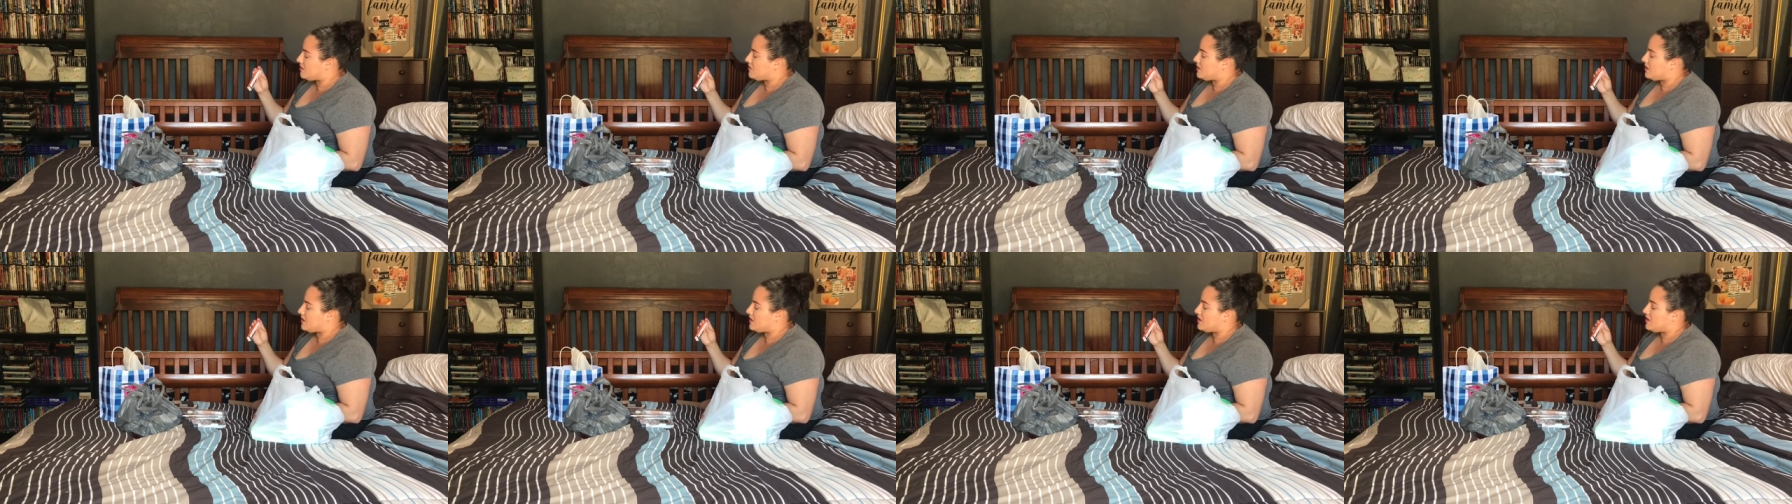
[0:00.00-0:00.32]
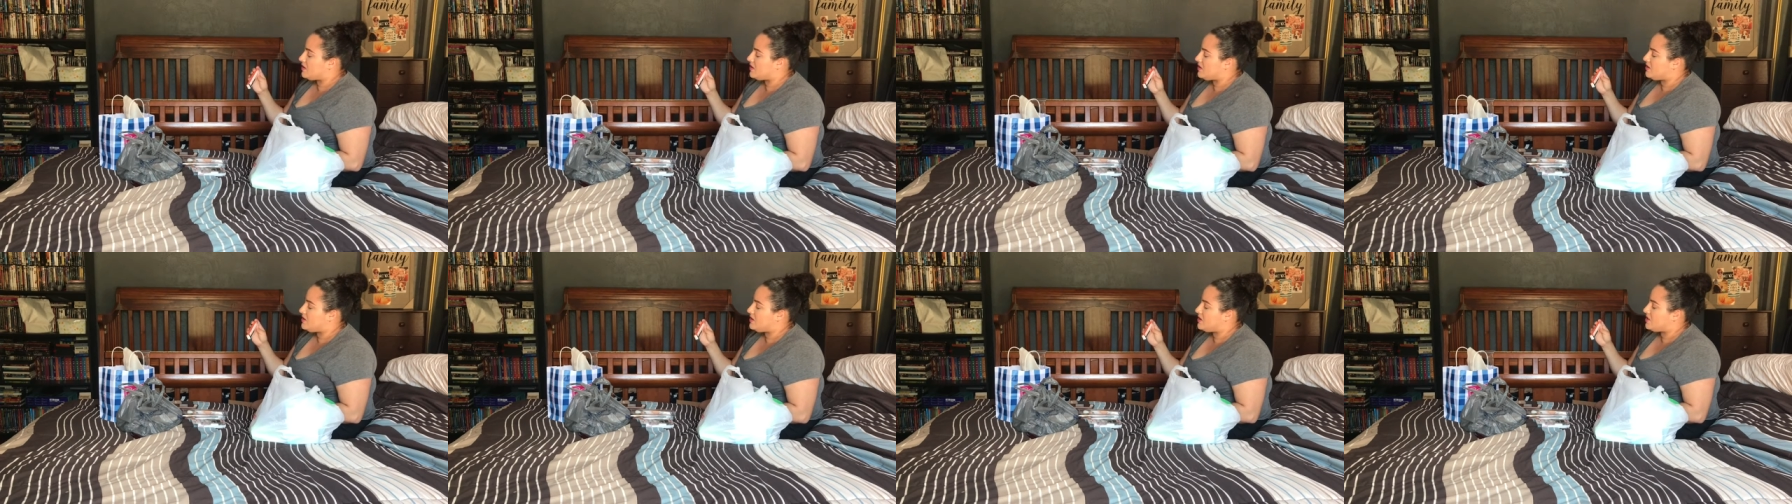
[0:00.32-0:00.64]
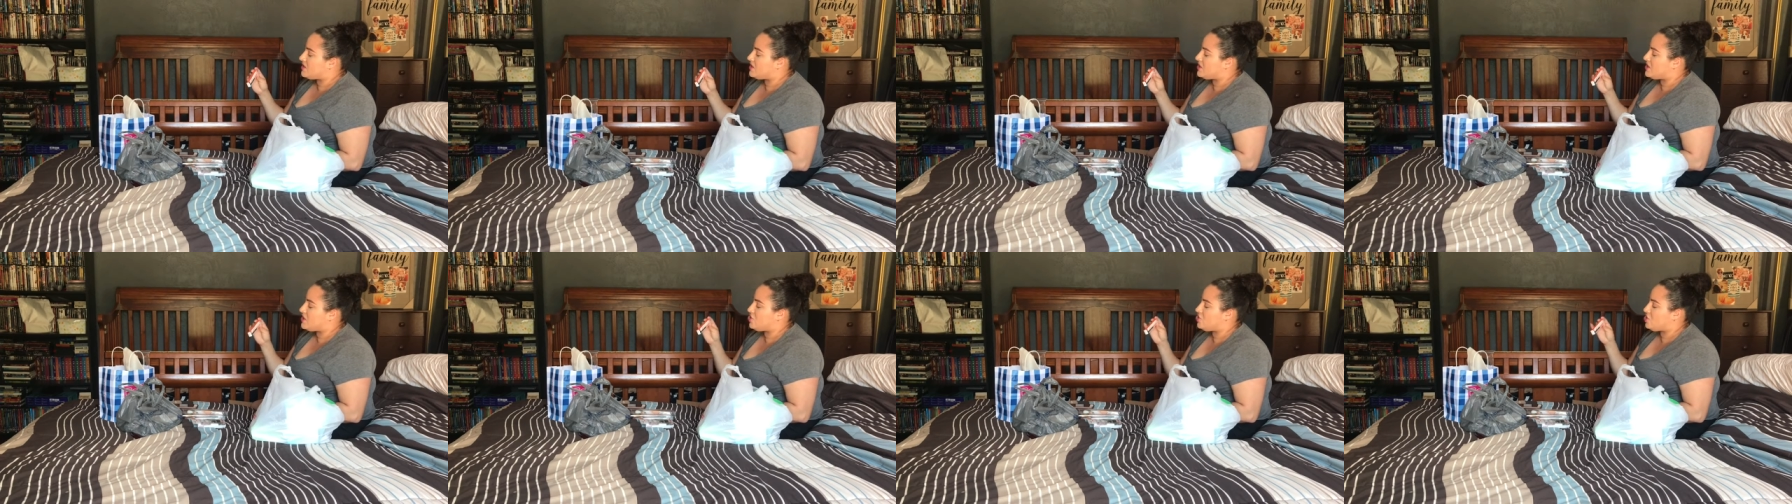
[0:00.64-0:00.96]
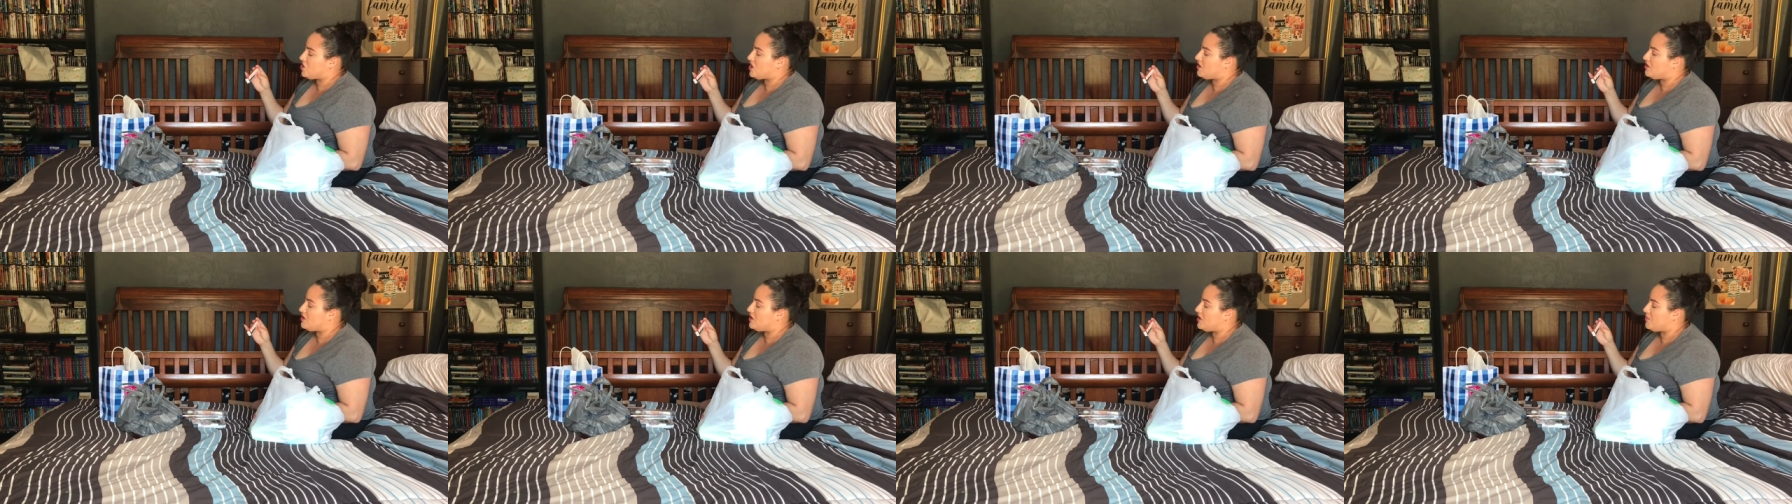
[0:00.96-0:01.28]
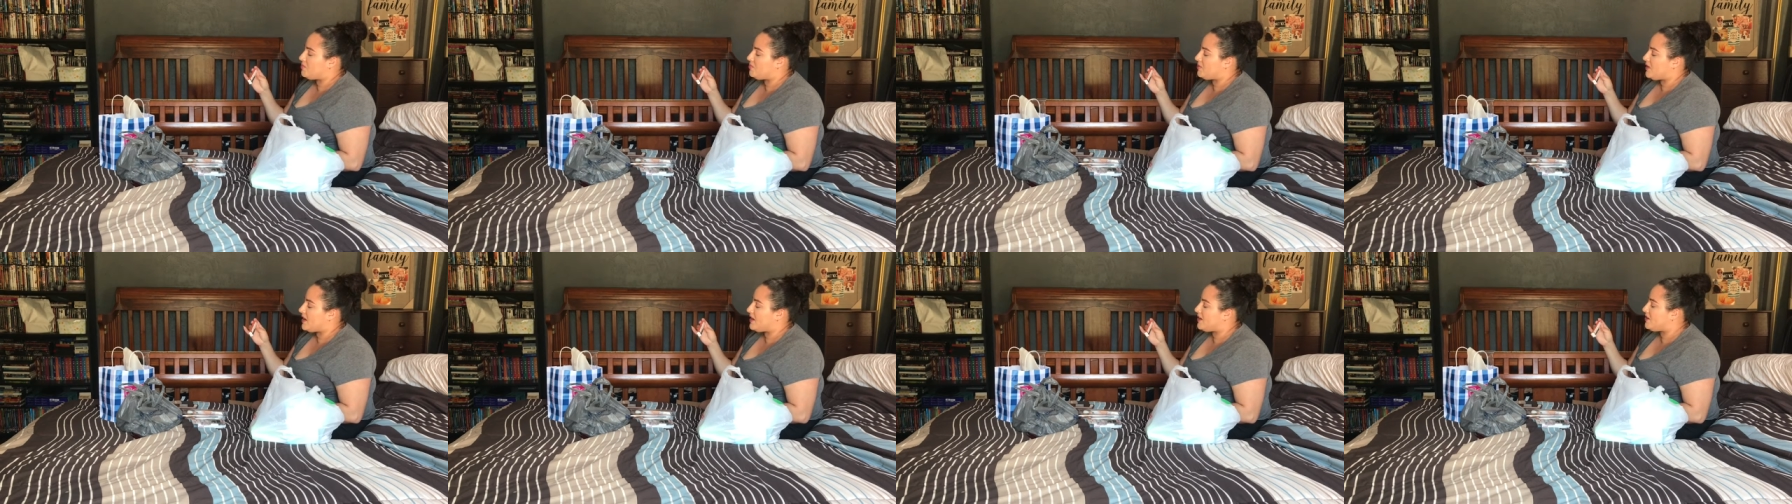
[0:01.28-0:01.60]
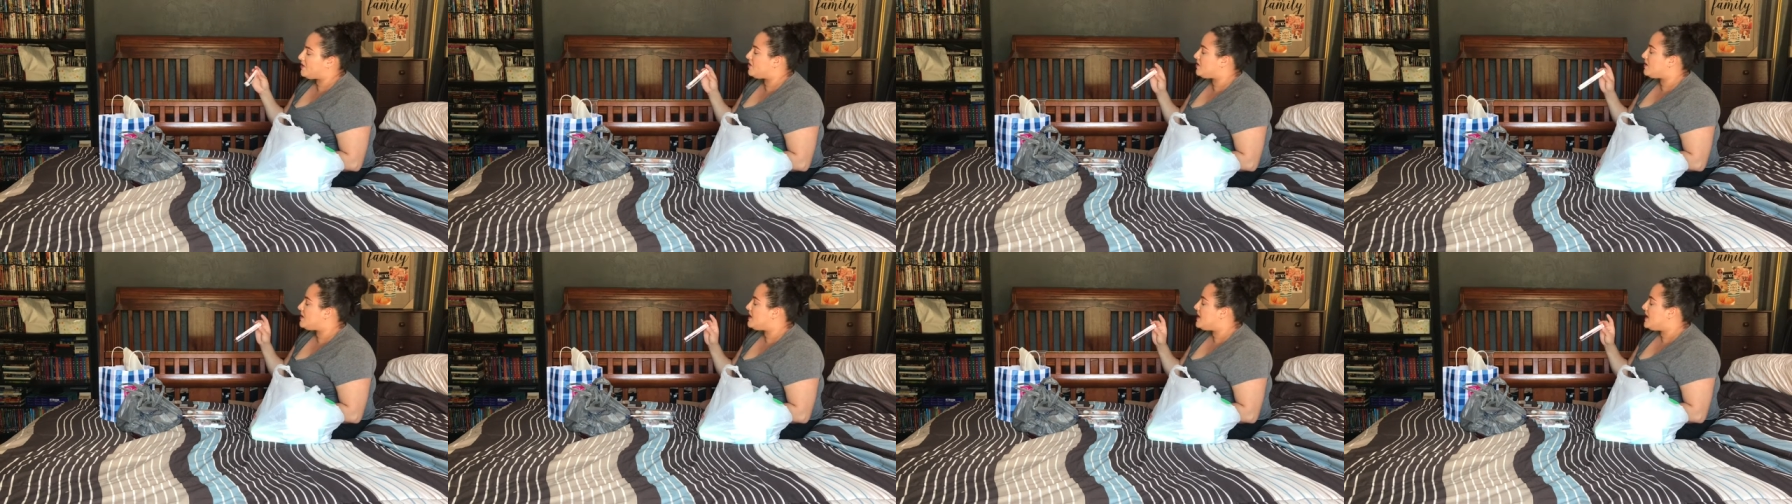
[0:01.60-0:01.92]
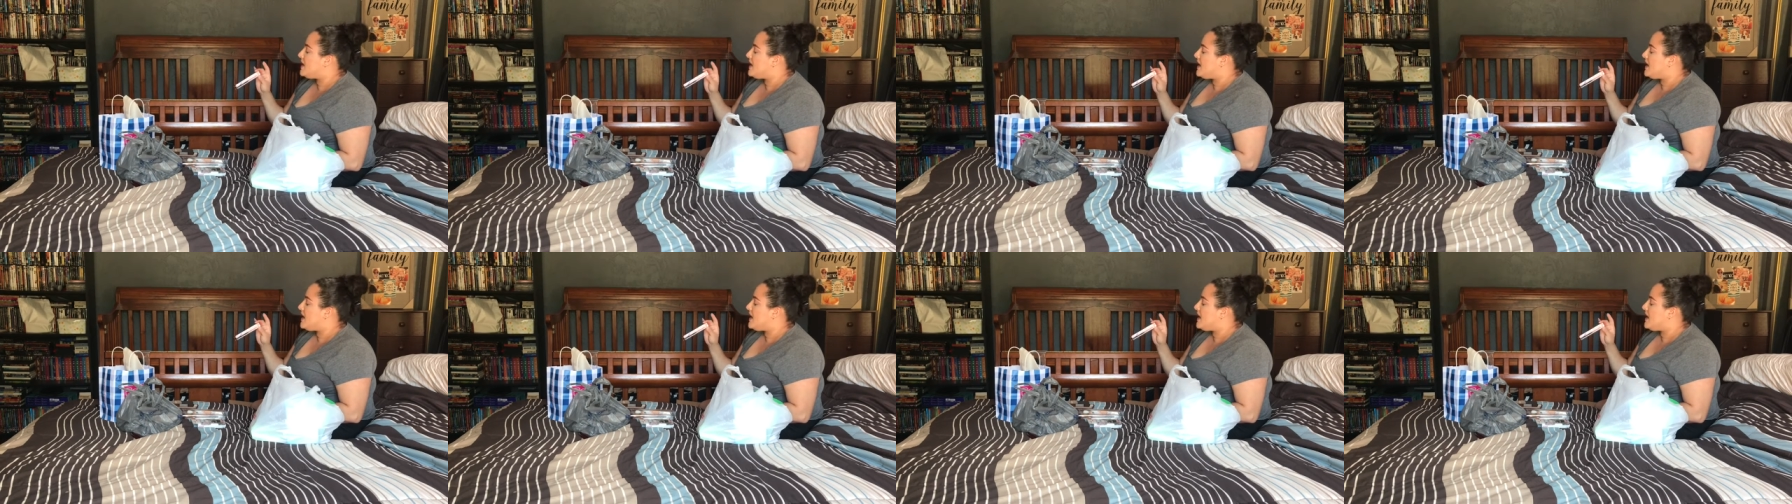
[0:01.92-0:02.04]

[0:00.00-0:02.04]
really good. This is a gel lip liner.